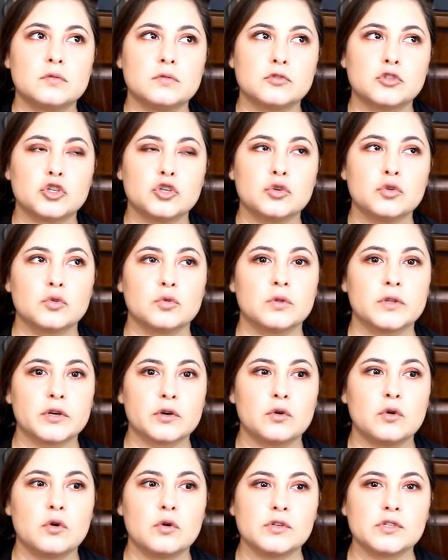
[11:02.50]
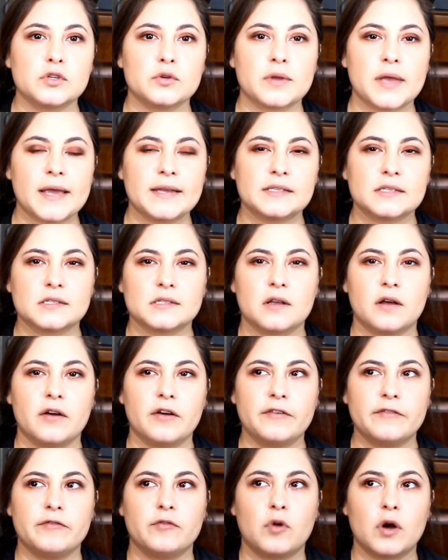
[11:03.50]
two little suitcases
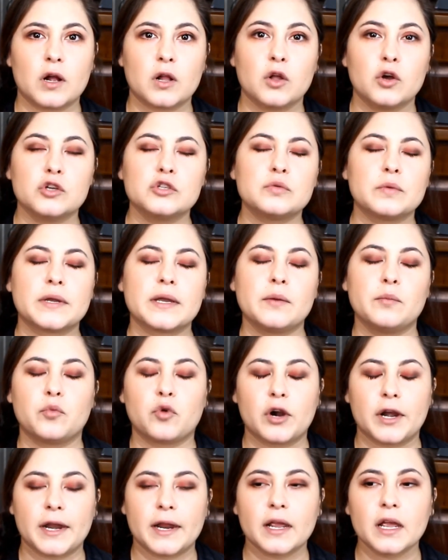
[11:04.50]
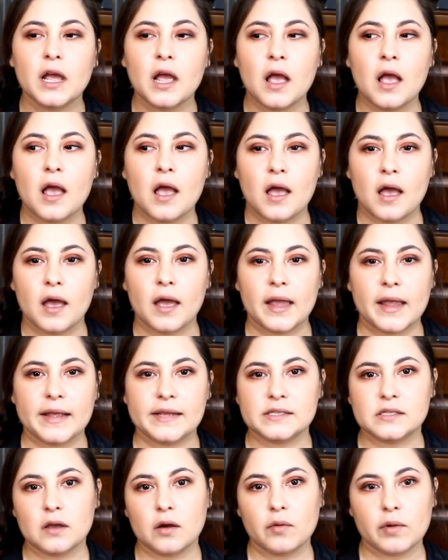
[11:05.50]
of what clothes we can bring.
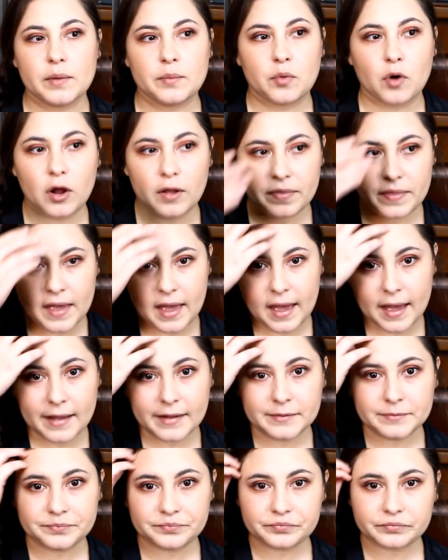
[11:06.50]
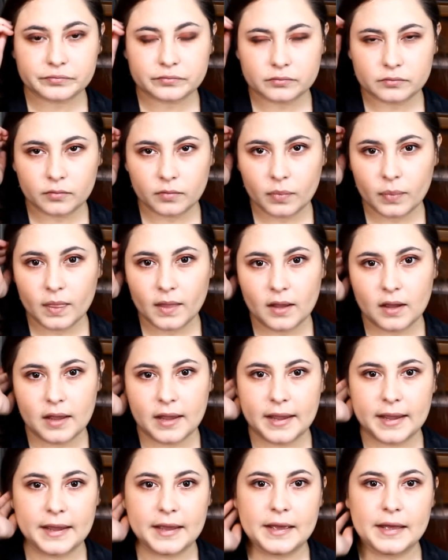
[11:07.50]
And so we brought that,
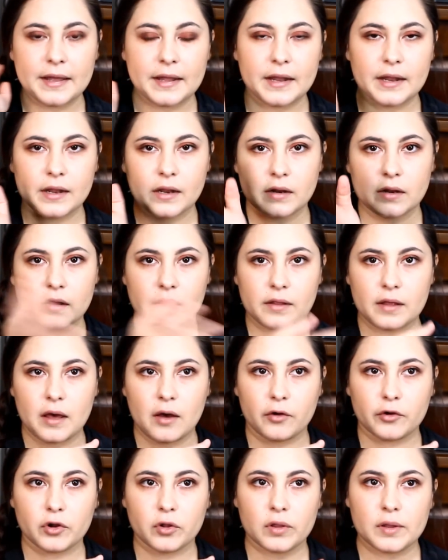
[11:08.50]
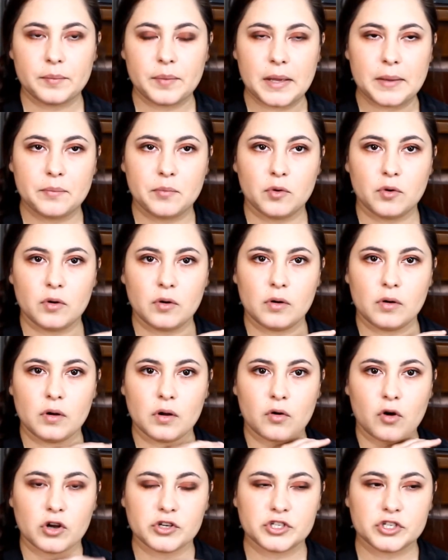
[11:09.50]
and elderly people
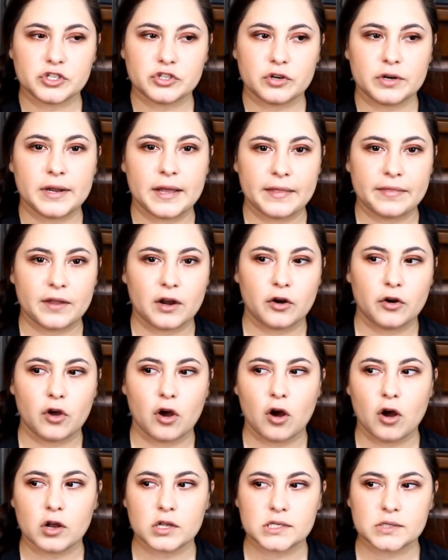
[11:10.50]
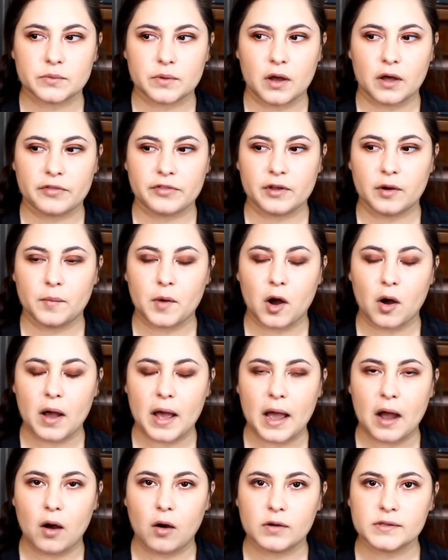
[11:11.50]
across the street and their dogs, we got them all
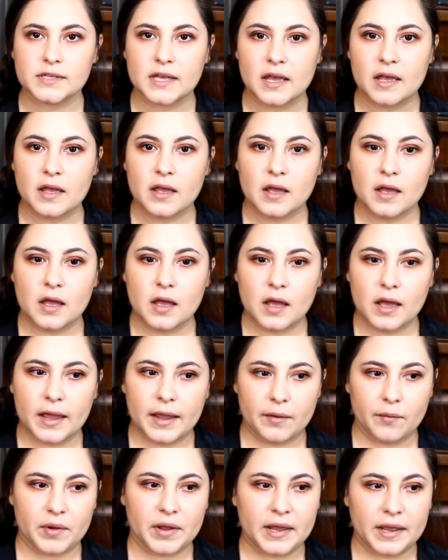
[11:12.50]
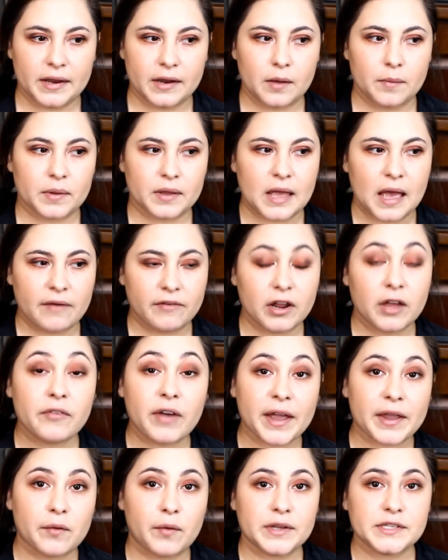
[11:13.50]
out, and we ended up having to
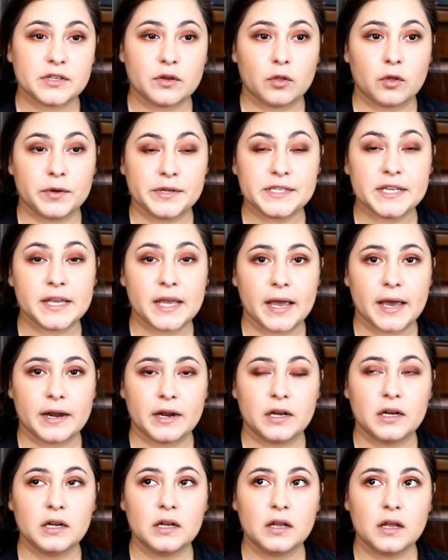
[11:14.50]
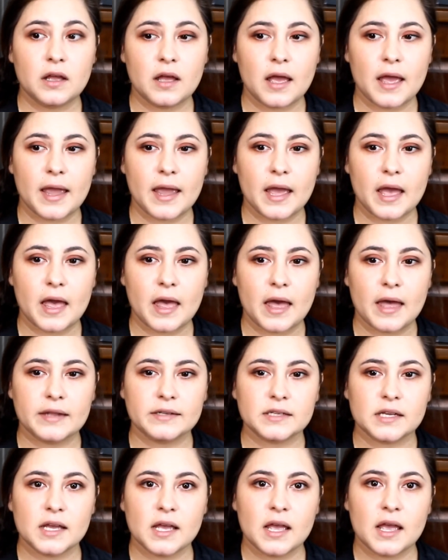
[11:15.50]
evacuate to Louisiana.
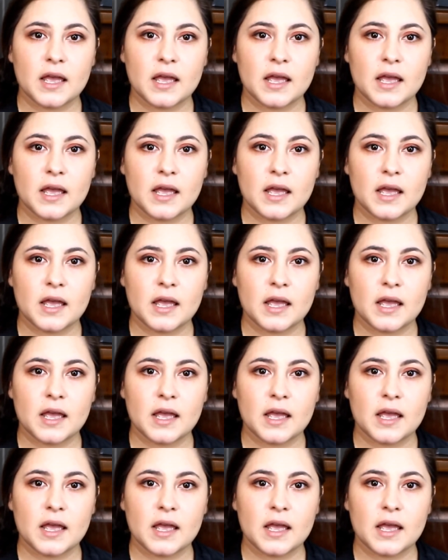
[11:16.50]
And